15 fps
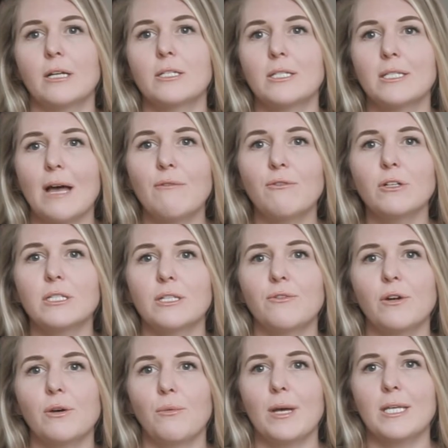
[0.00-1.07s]
are several
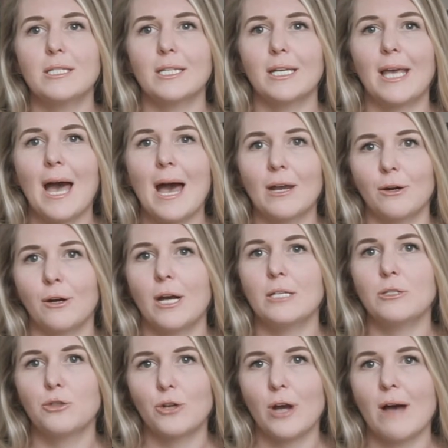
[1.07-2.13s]
different ways to
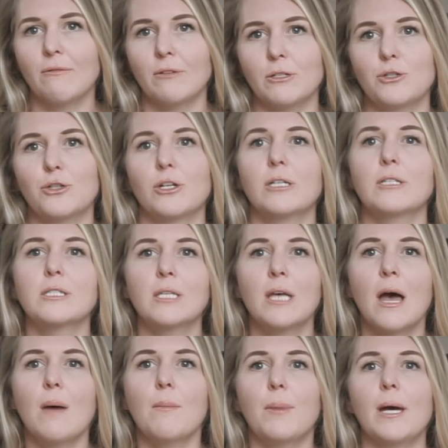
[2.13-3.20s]
categorize travel insurance,
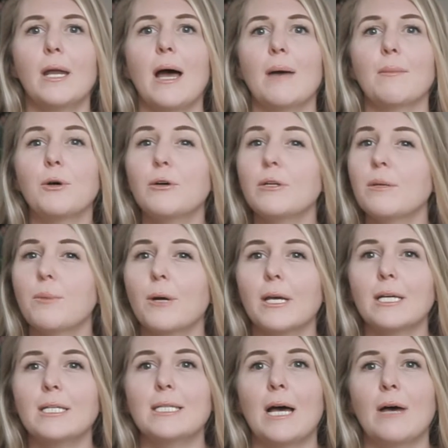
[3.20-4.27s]
but I'm going to
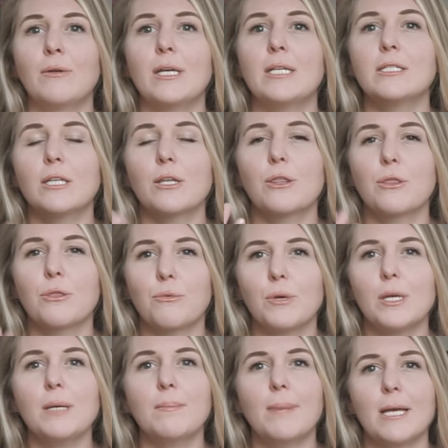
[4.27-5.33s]
break it down into
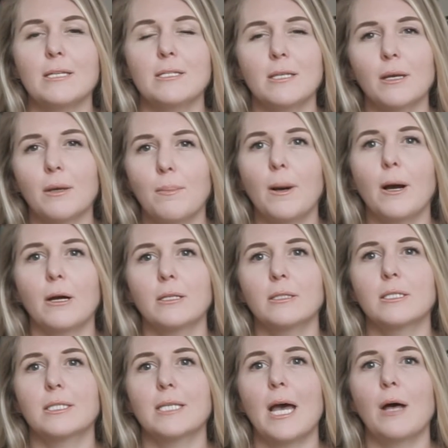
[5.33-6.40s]
3 basic
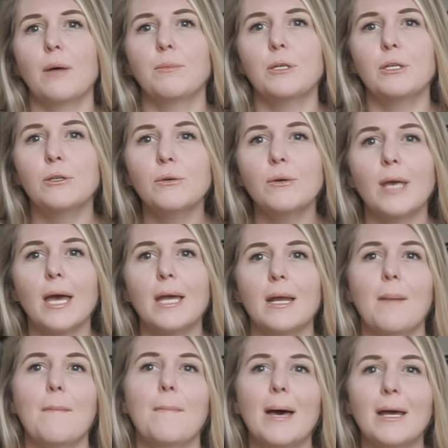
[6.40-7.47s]
parts to help you get
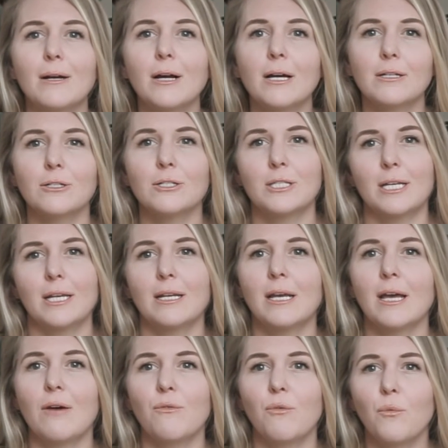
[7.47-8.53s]
a better
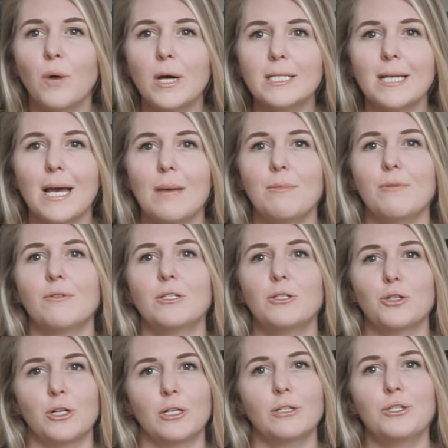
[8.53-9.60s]
understanding of what type of
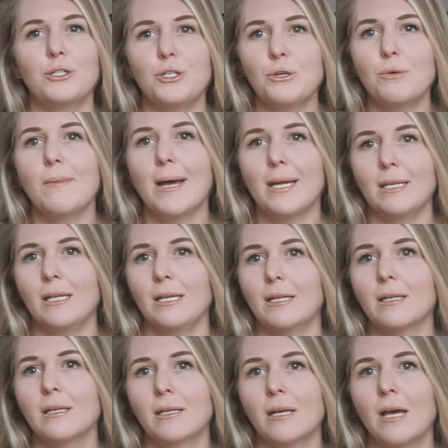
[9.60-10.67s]
insurance you might
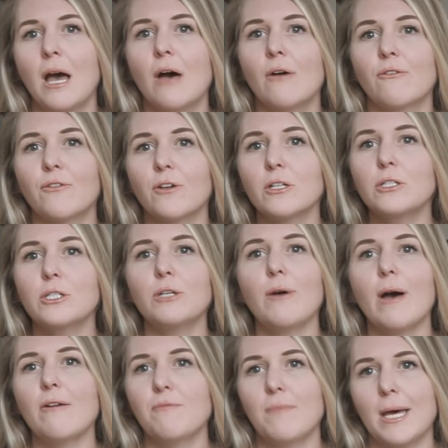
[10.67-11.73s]
need. First, you
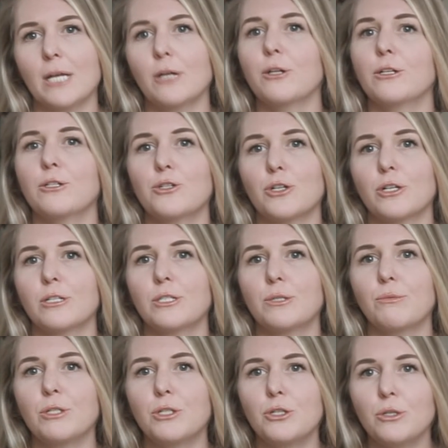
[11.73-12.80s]
have medical insurance,
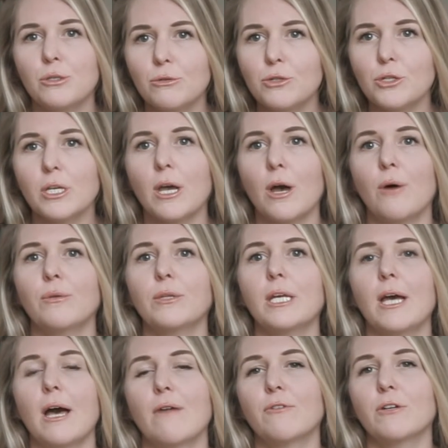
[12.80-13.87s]
which usually only
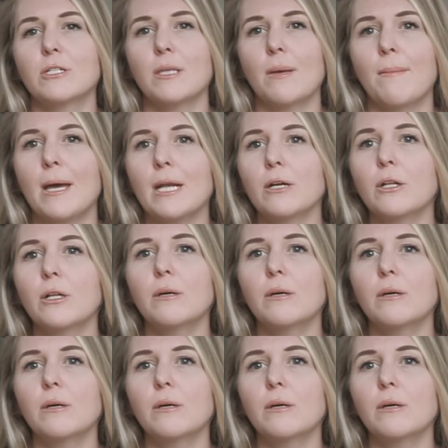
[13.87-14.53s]
covers medical